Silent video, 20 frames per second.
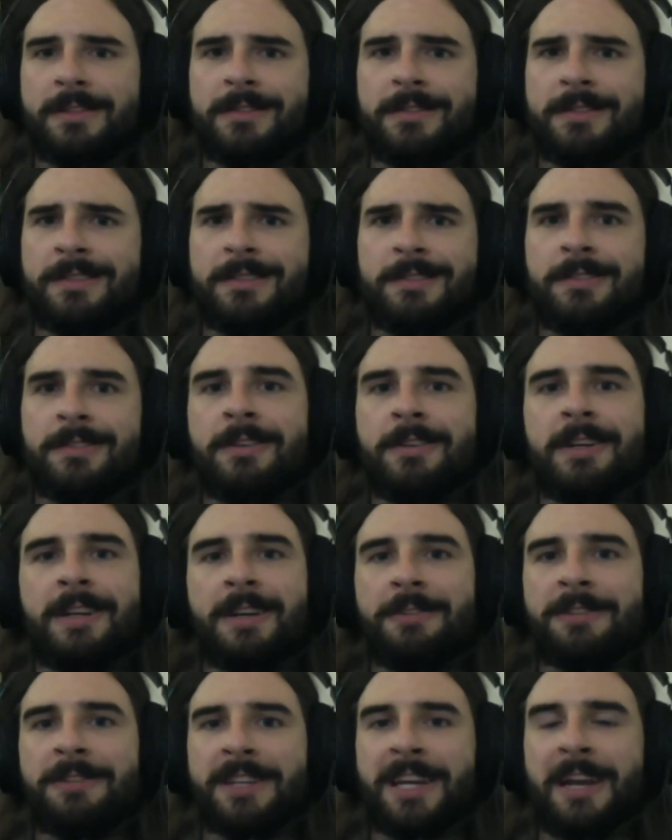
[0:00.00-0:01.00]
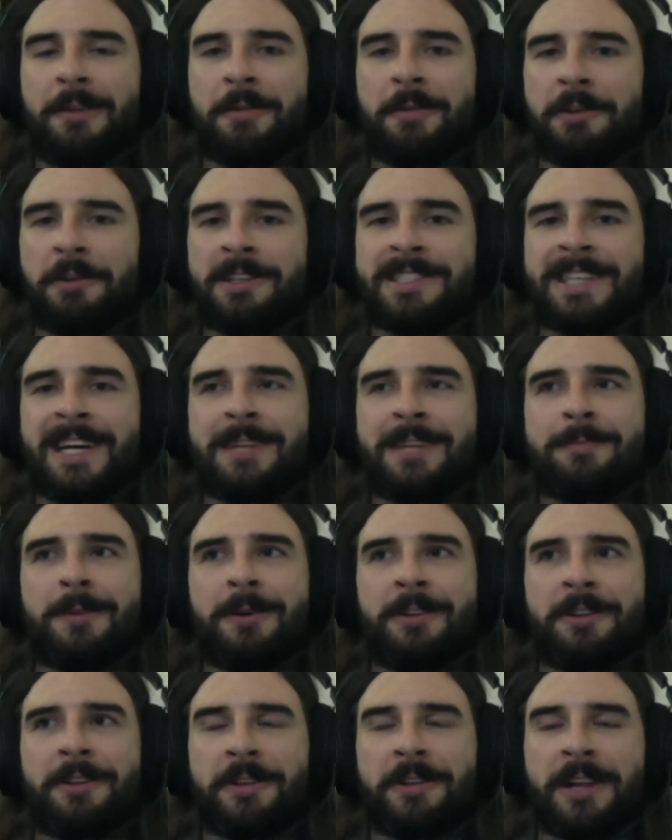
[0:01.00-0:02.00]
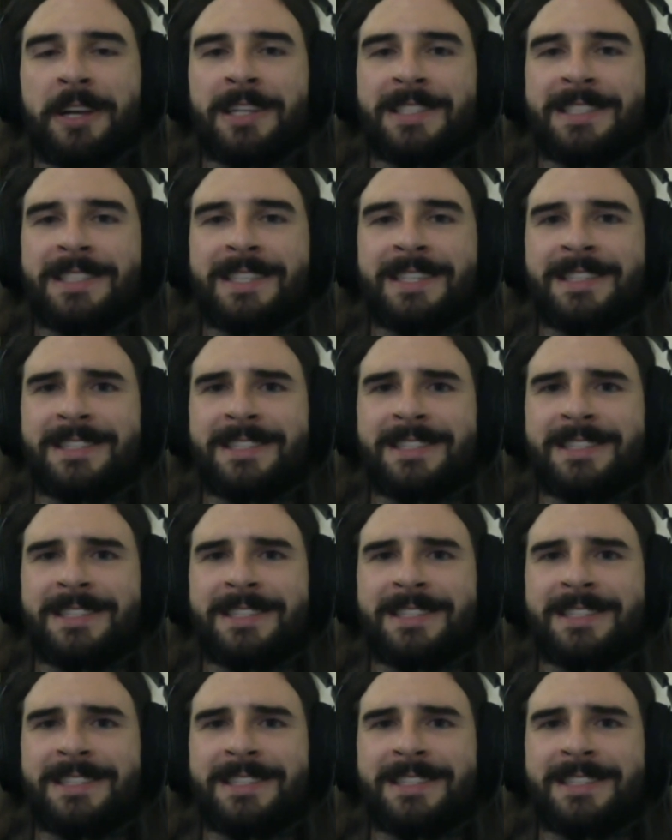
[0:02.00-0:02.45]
I don't know. I don't think anyone wants that as part of their legacy.